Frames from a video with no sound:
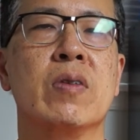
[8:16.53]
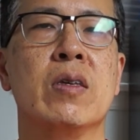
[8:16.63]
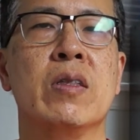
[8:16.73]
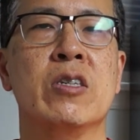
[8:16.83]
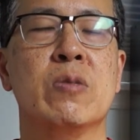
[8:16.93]

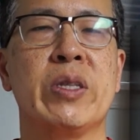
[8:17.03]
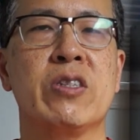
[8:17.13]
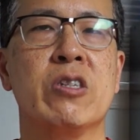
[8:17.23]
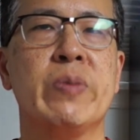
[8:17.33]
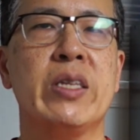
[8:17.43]
this has been the
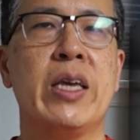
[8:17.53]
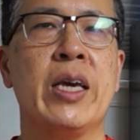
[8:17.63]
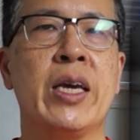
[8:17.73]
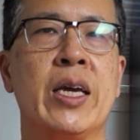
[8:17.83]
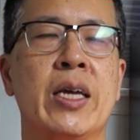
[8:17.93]
Chairman,
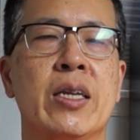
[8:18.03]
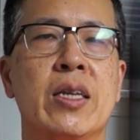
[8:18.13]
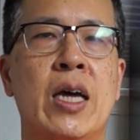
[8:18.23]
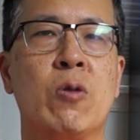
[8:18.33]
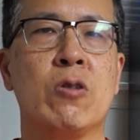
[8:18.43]
and
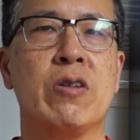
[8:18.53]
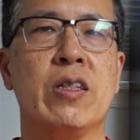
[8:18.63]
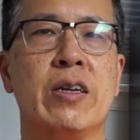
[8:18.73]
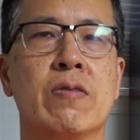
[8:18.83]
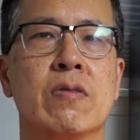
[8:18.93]
I will talk to you
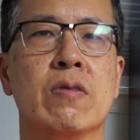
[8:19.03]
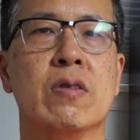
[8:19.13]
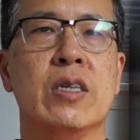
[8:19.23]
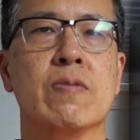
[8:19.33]
later. See you.